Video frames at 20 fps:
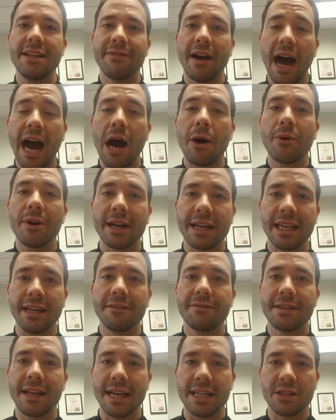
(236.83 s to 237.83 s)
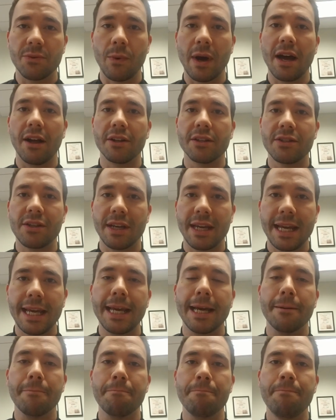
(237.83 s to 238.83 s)
our gift as well to
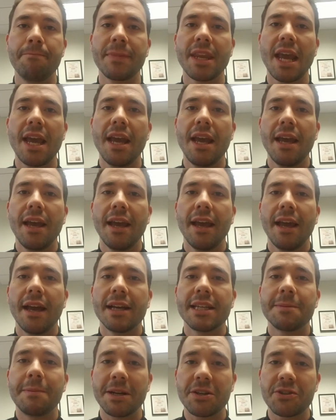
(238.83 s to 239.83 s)
him. Especially